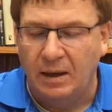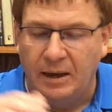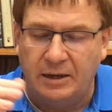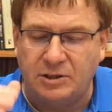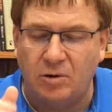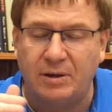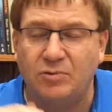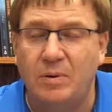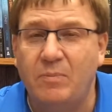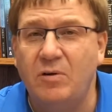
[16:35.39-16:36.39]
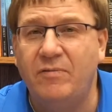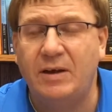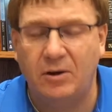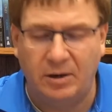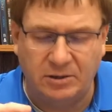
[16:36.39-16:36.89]
And so as we move
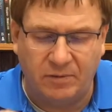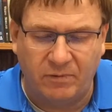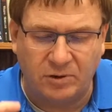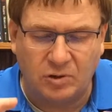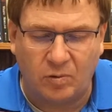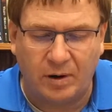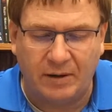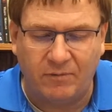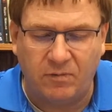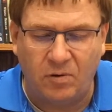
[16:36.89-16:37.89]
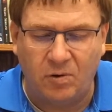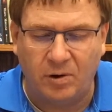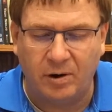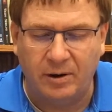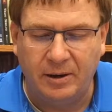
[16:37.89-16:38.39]
here into verse
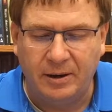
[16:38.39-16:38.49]
24,